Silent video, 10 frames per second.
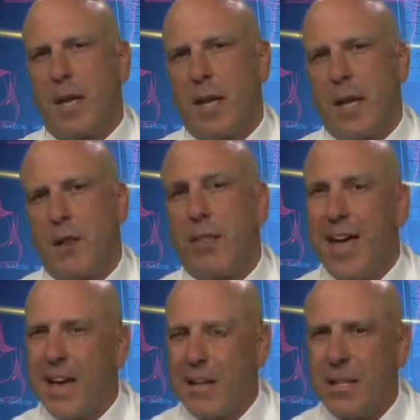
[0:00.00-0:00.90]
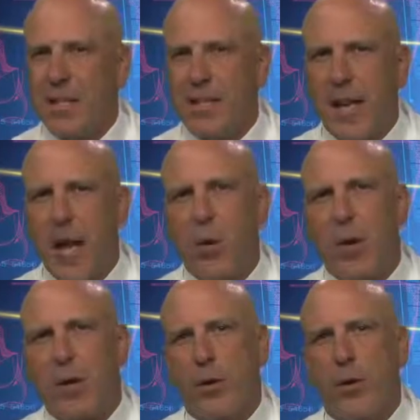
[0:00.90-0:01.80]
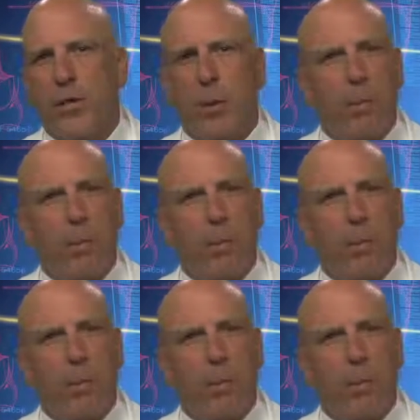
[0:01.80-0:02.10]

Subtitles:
and that is how we are going to